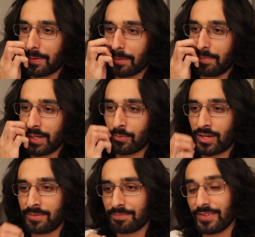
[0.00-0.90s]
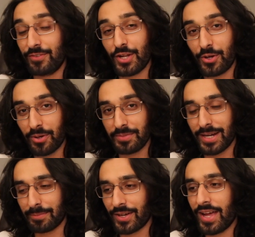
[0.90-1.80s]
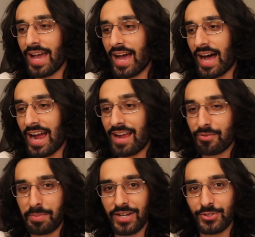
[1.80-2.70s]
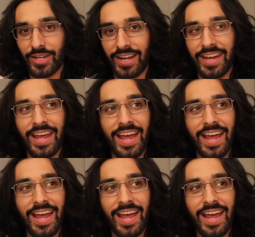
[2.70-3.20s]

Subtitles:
a big one, if you don't know what I'm talking about, I have a Patreon,